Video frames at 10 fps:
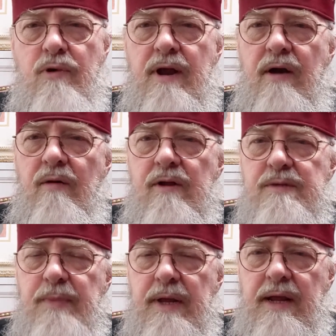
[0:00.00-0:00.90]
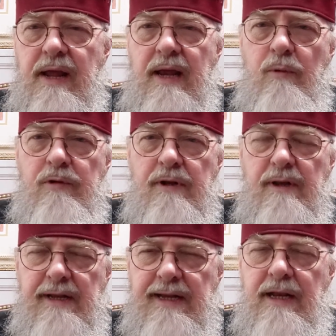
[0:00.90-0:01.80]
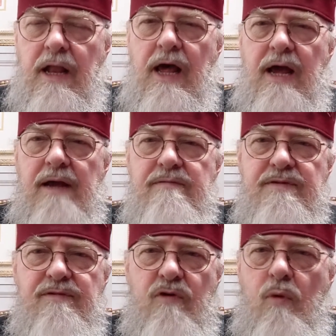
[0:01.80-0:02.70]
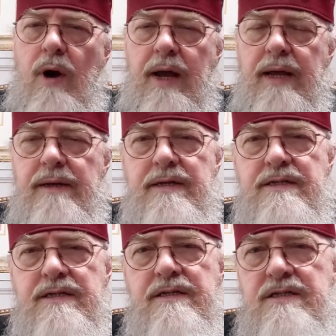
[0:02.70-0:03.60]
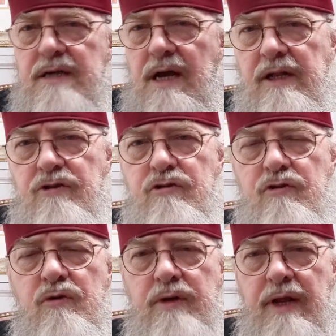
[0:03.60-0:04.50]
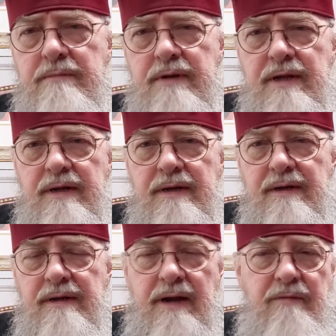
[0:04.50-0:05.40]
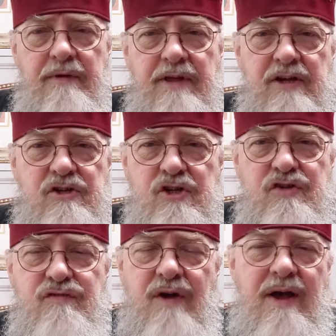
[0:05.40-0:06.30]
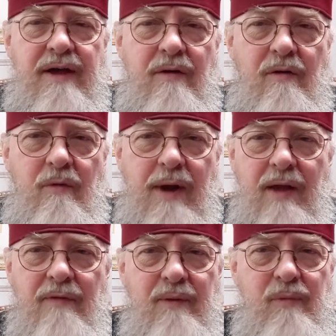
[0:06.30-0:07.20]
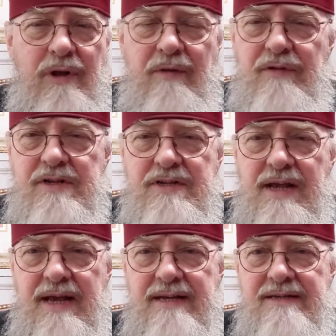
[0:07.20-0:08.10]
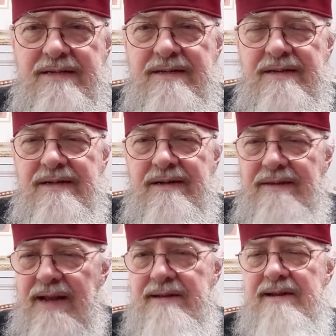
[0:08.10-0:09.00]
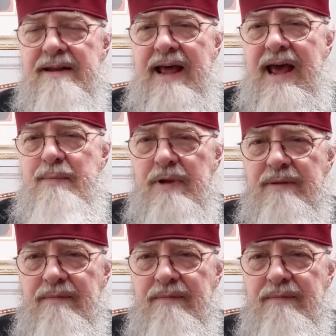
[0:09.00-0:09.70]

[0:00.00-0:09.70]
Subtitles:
prayer as being able to lead lives of quietness and solitude, and everything's just fine all around them. Well, in this case, that didn't happen.